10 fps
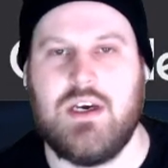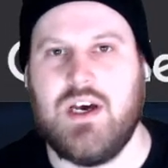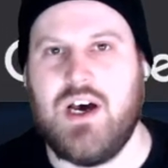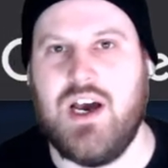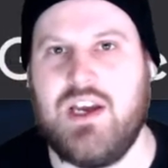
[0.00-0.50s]

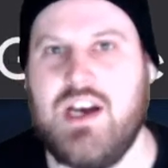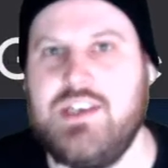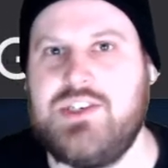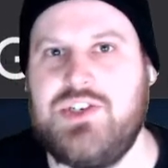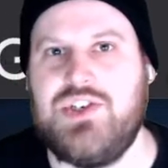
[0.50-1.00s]
Hi
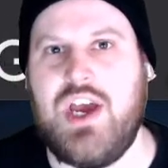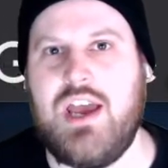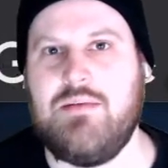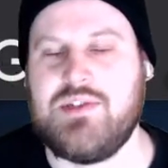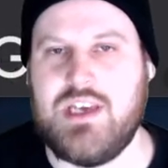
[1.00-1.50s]
guys,
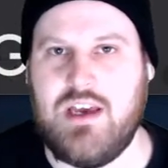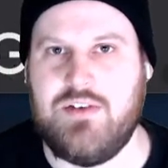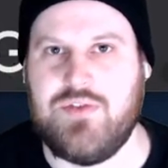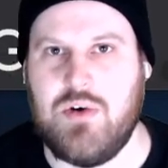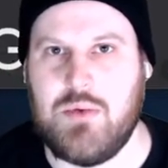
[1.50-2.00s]
James here
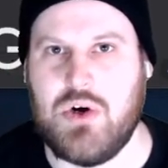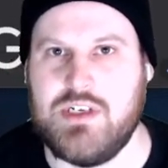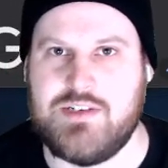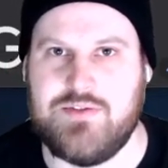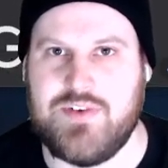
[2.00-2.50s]
from
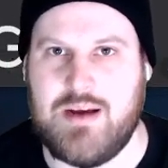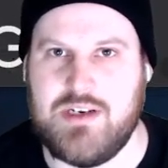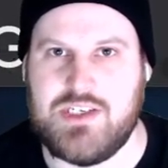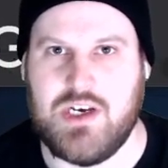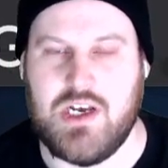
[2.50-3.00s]
Honiton Family
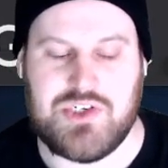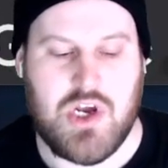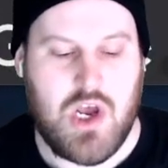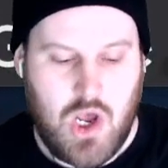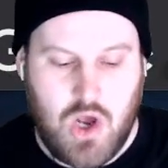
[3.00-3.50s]
Church.
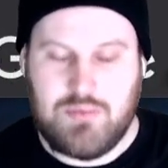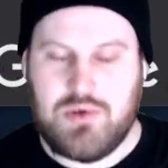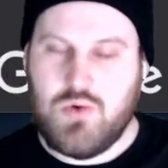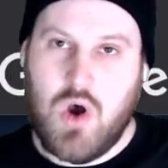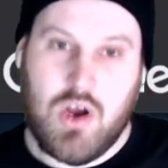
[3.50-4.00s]
Hope
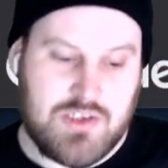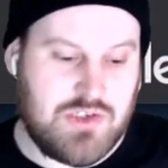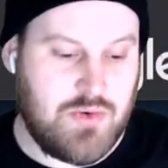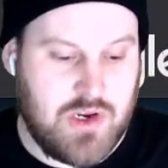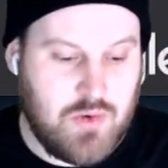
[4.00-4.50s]
you are
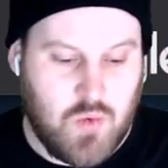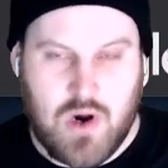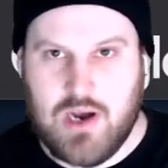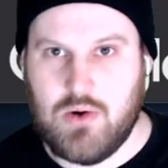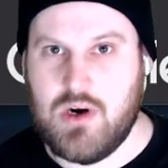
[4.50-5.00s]
doing
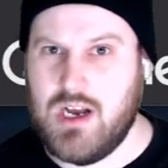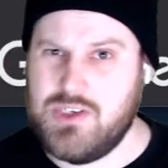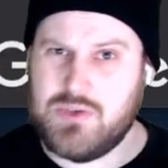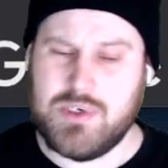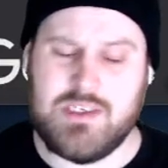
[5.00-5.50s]
well. I just
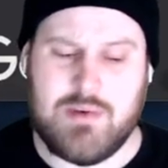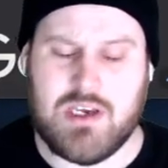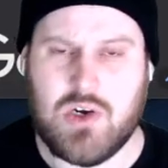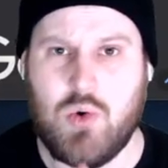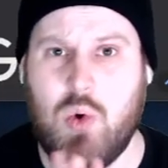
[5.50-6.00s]
wanted to make a
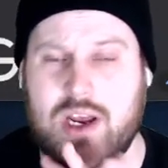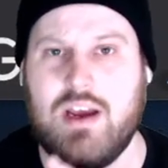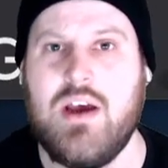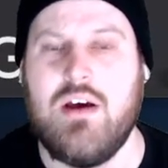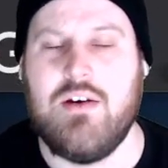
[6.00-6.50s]
quick
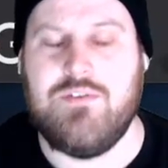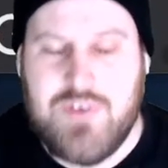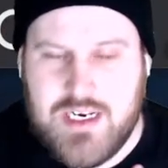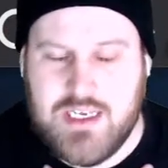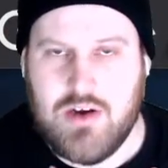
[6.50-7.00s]

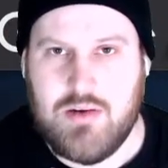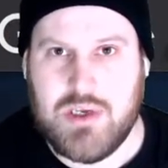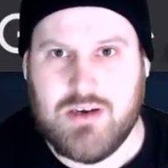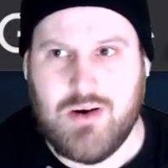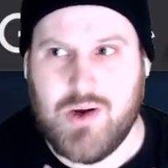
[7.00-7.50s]
video
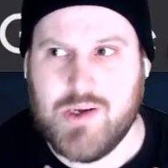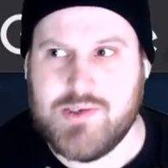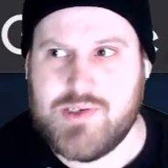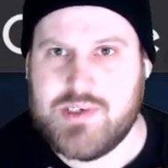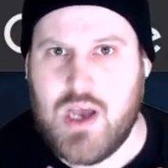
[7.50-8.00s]

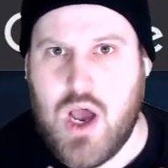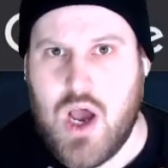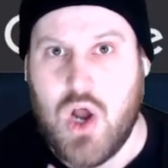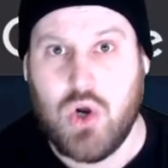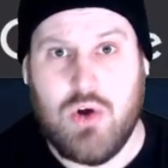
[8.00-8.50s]
because a
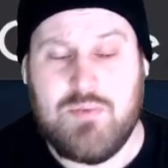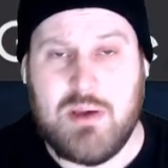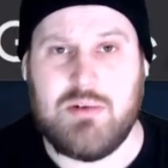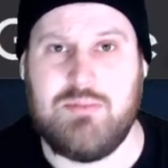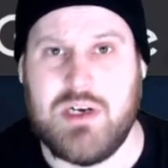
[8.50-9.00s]
lot of people
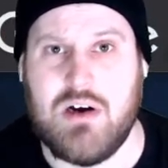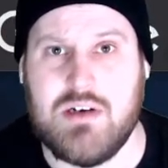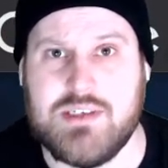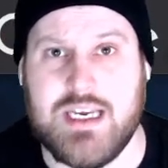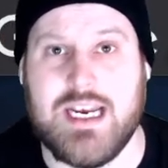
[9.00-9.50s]
have been
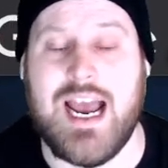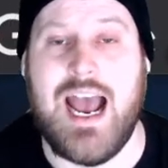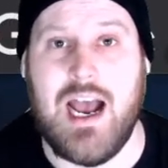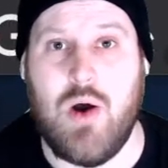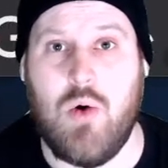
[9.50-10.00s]
asking
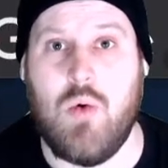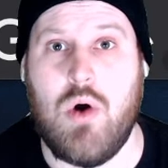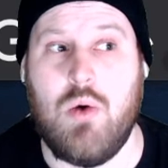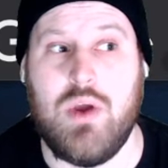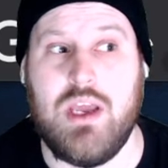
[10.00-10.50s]
how
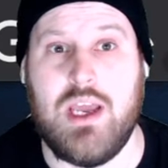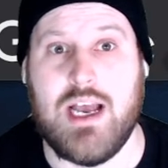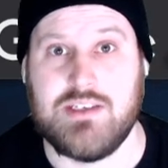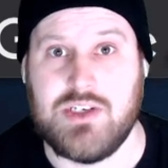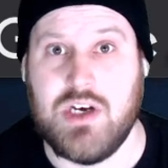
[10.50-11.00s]
we
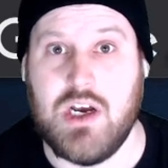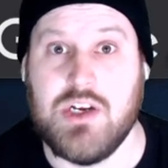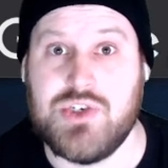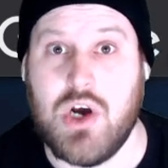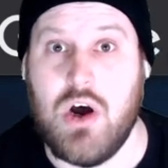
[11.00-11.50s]
as a
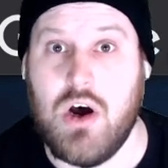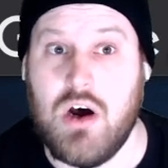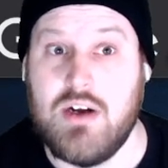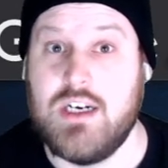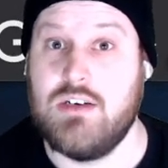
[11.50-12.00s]
church are
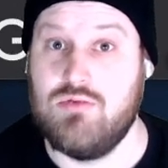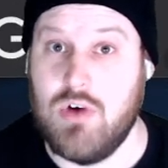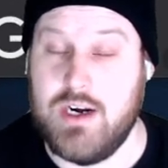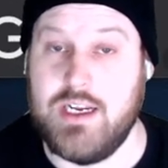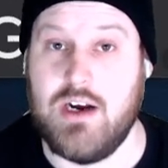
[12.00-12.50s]

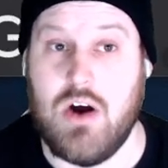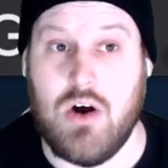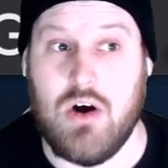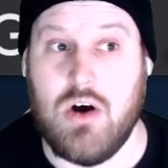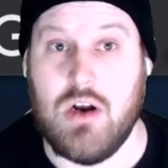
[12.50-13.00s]
running
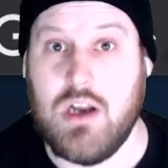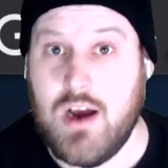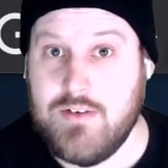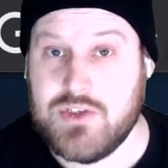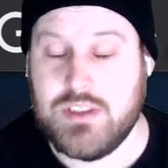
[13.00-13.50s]
our live
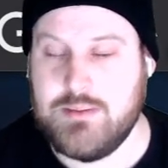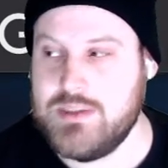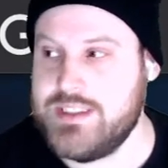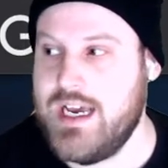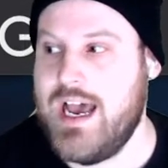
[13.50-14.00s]

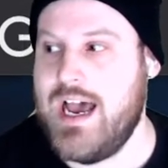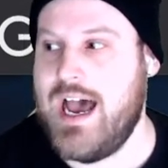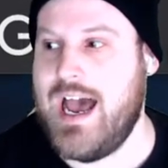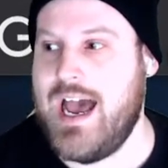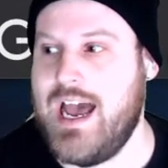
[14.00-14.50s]
streams,
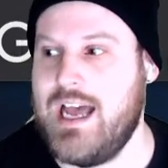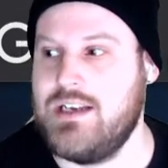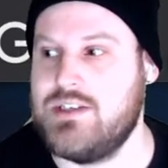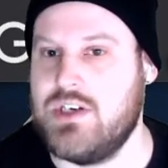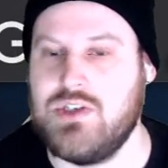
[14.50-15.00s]
and
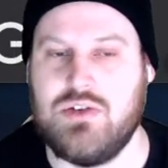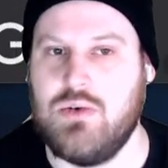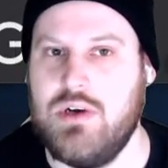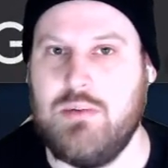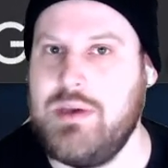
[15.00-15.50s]
I just thought it
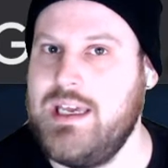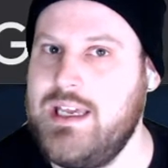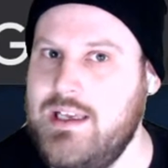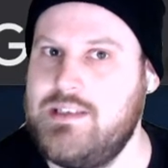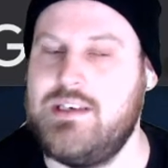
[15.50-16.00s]
would be
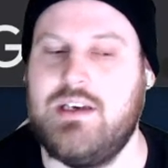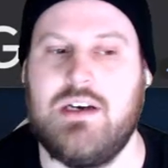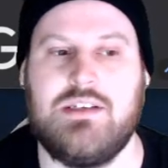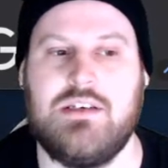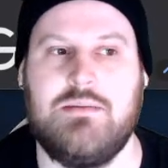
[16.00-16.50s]
easier
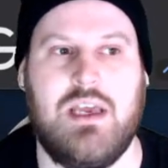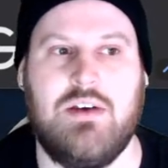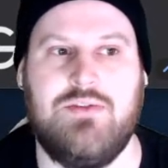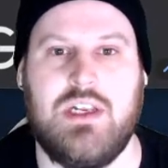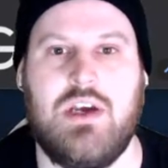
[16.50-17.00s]
to make a
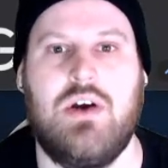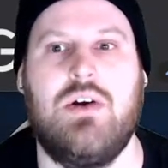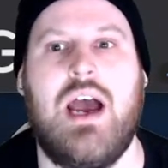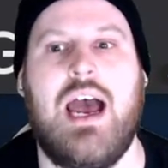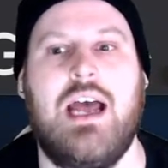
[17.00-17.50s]
video
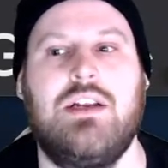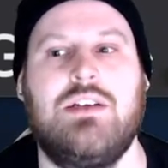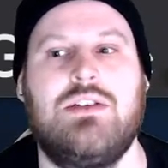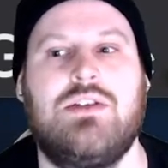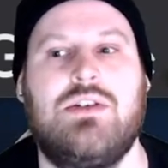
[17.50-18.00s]

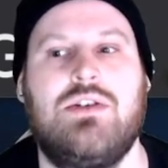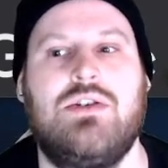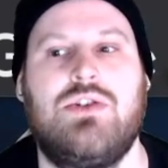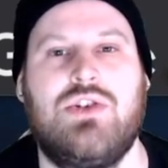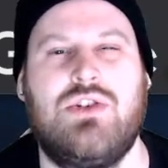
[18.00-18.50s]
and
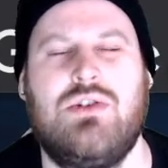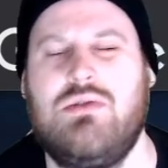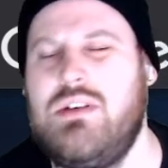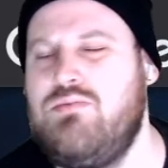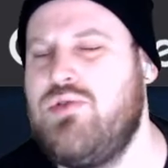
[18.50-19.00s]
just
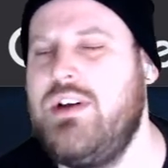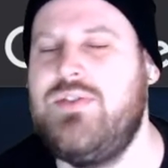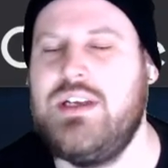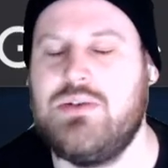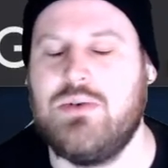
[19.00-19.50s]
briefly
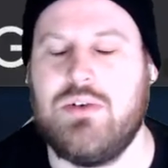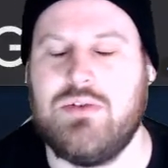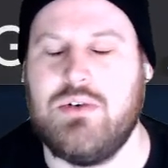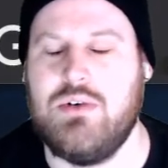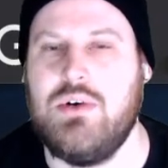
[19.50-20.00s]
talk
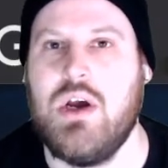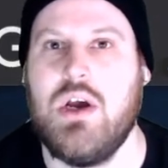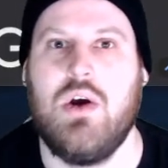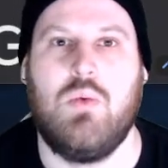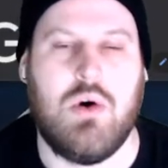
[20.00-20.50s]
through
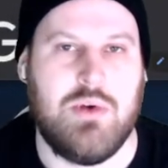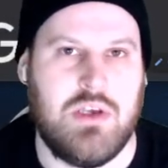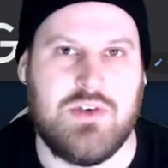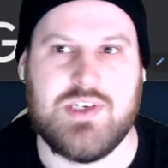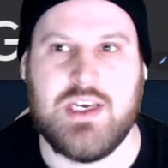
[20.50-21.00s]
what we're
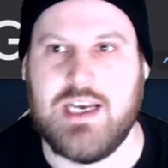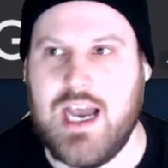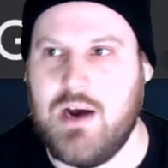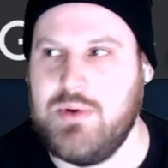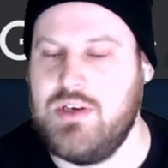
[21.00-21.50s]
using, how
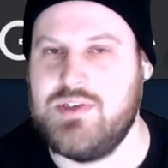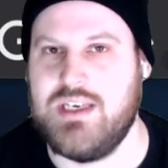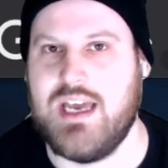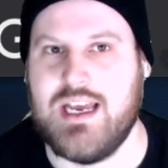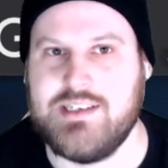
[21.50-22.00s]
we're using it,
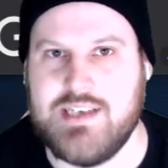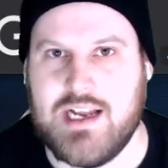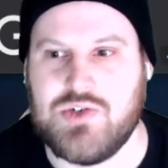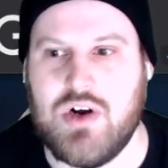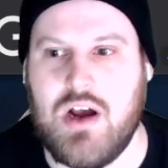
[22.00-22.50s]

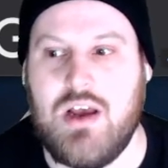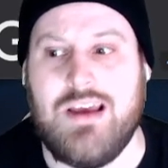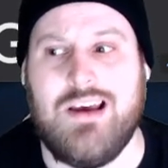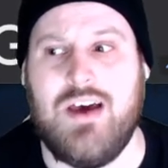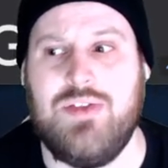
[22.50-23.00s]
etc.
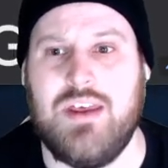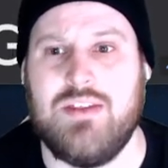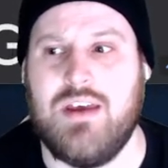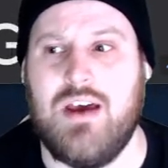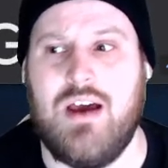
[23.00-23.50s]
I think
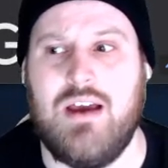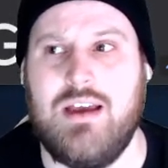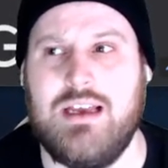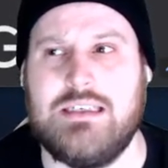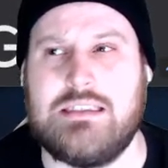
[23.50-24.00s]
that
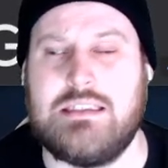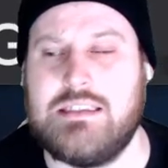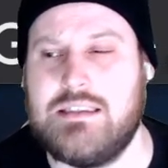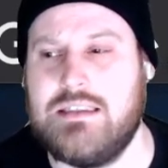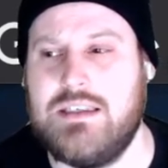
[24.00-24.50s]
it's,
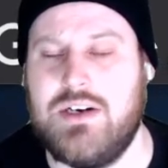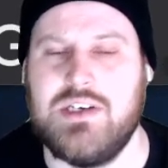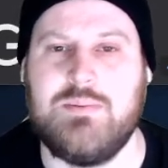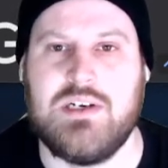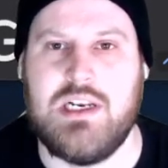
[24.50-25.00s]

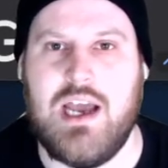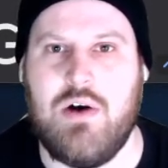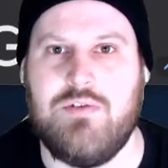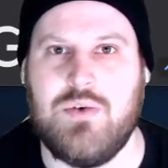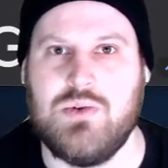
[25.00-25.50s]
especially
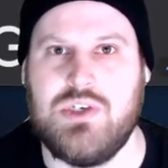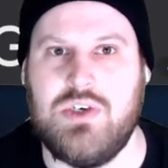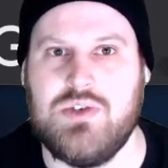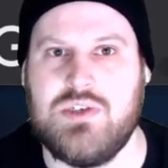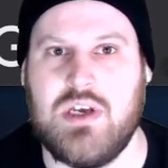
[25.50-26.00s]
helpful to
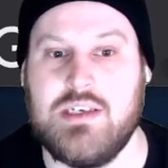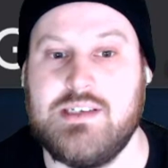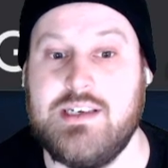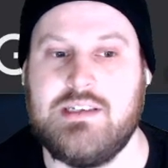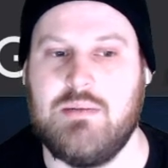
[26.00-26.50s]
use a
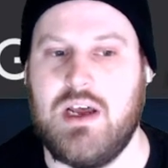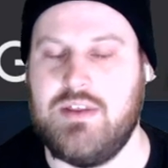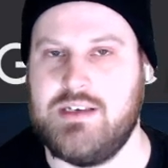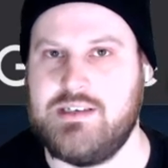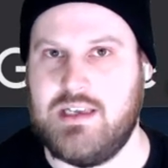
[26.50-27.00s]
system like
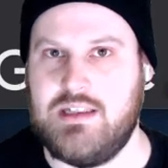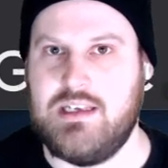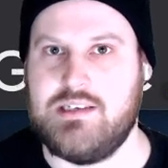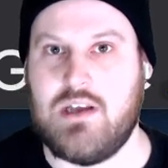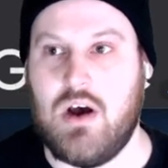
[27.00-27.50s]
this in
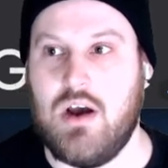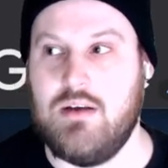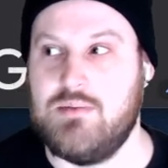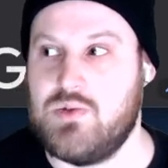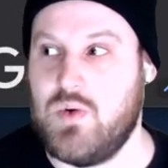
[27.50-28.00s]
these
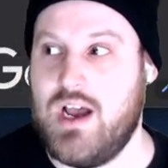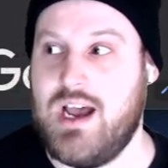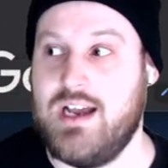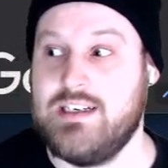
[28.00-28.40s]
times where